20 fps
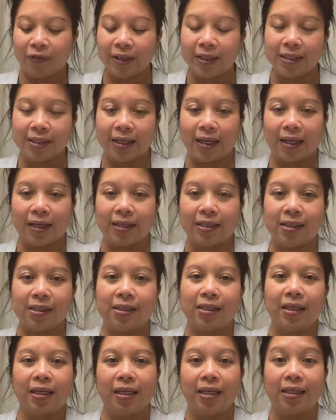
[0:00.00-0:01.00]
fit
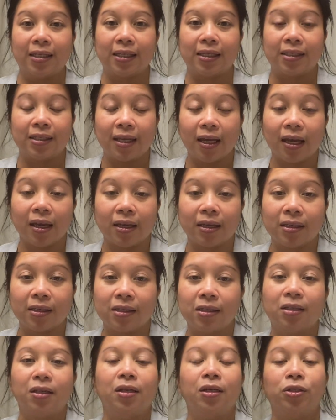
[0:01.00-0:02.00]
test is a
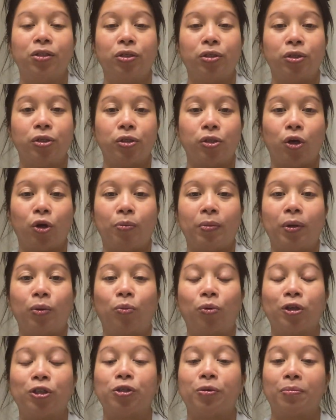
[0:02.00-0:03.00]
test to determine
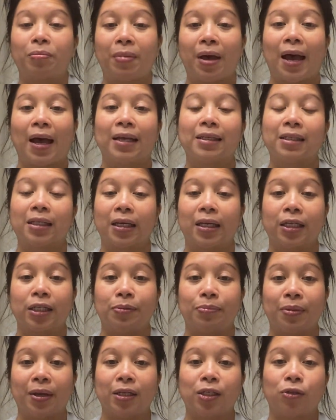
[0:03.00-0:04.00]
which mask
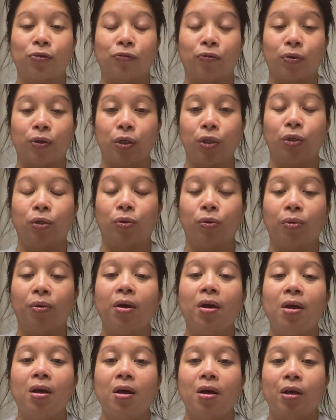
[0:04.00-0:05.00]
is best for
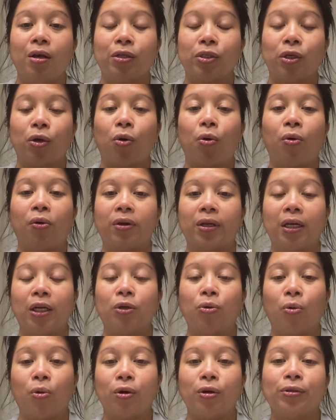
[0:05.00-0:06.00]
you. So
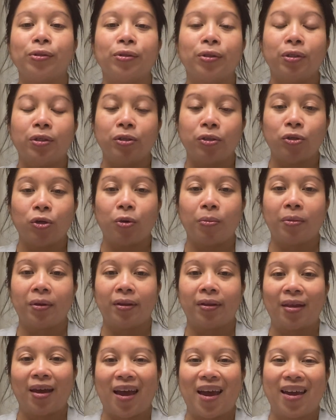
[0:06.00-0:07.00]
in order to
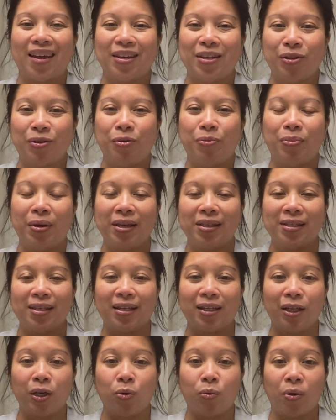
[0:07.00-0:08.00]
determine that, you
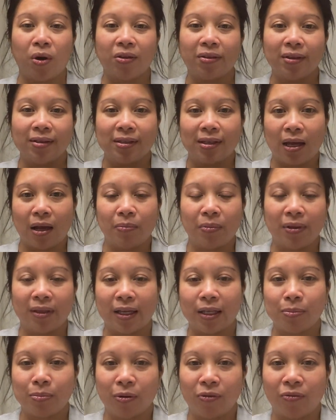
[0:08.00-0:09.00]
basically wear this helmet
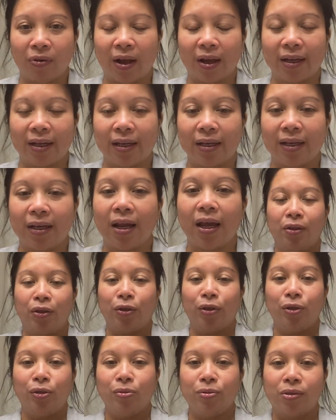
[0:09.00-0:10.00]
that's provided.
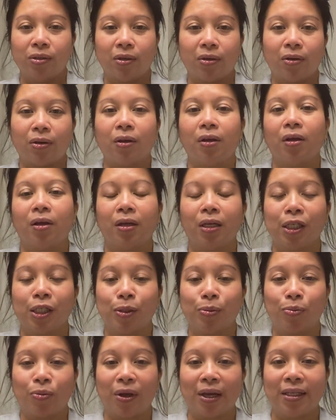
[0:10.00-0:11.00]
The user
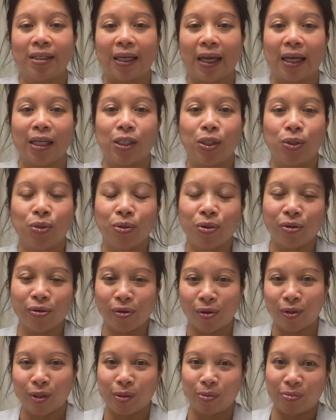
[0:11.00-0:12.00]
sprays a
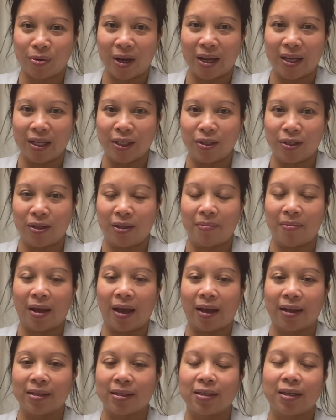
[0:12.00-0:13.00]
sucralose spray into the
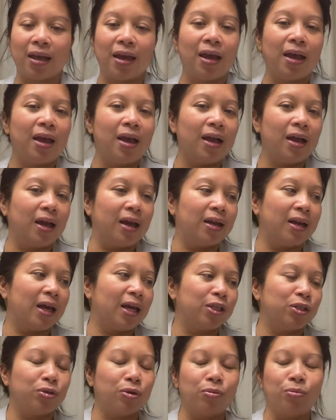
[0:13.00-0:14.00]
mask. And
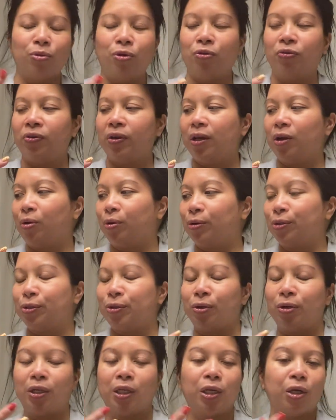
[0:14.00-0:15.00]
as you're moving or
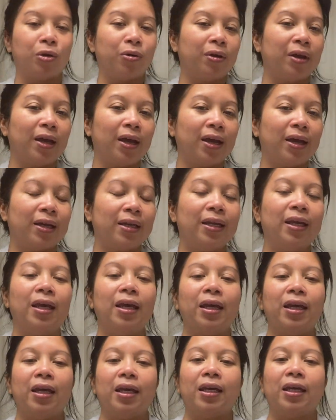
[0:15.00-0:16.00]
turning your head,
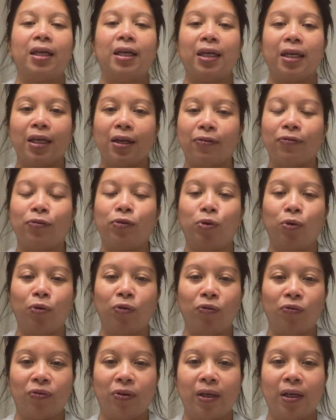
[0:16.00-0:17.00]
if you
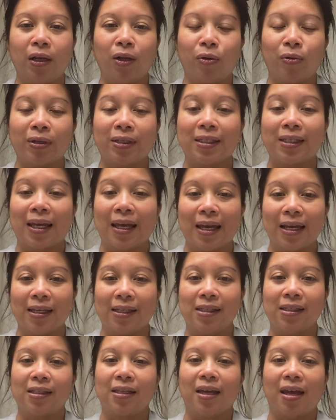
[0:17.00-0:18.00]
feel or
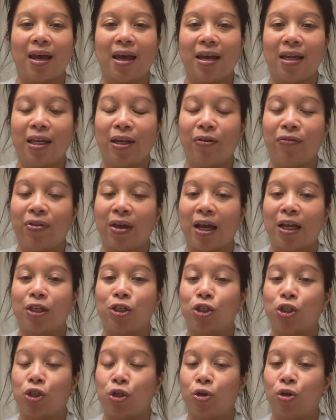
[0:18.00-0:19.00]
taste any of that
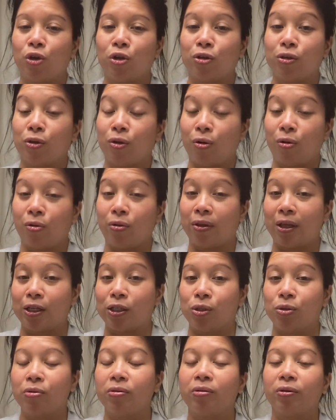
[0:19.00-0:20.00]
sugar or that
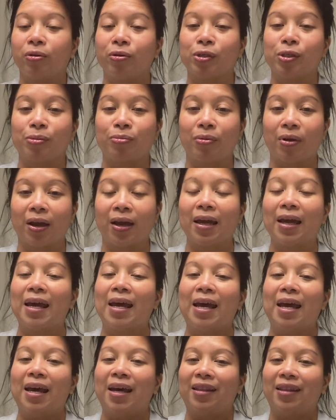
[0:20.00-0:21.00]
sucralose
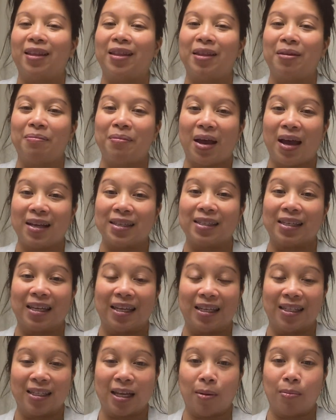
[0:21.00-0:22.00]
spray, then the mask
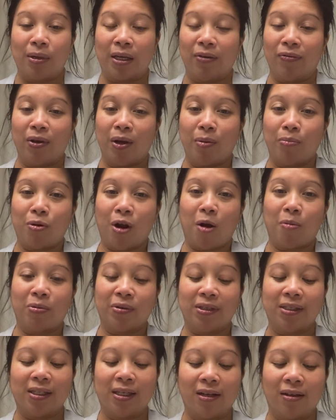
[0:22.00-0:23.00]
is not giving a proper
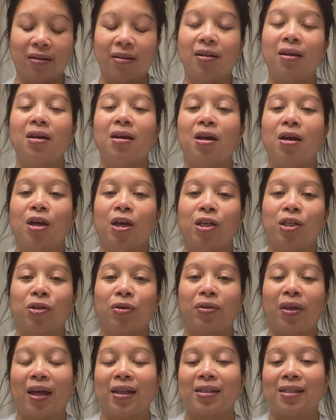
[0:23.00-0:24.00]
seal.
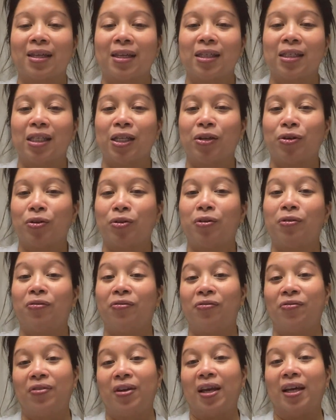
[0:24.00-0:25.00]
So that's considered
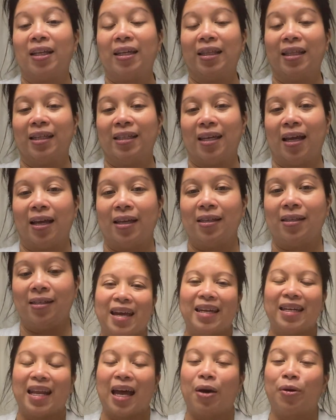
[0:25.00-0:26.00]
failing the
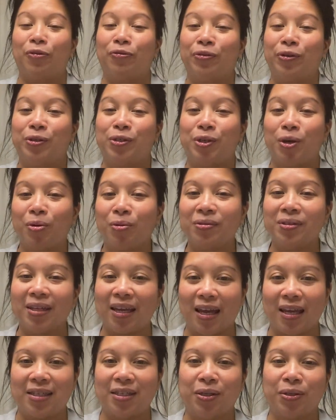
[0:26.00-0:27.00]
test. Now, if you don't
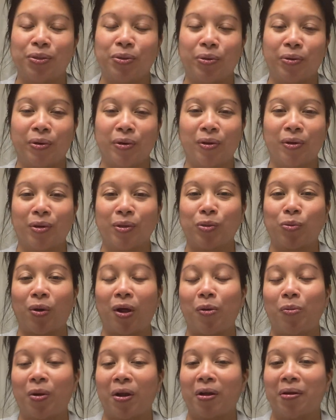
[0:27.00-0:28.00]
taste the sucralose
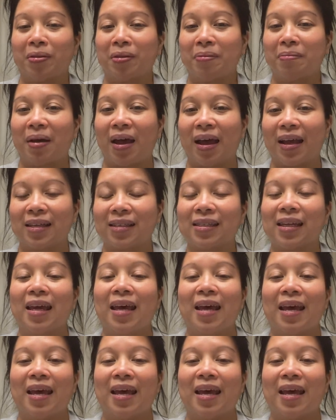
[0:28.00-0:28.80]
while wearing the mask,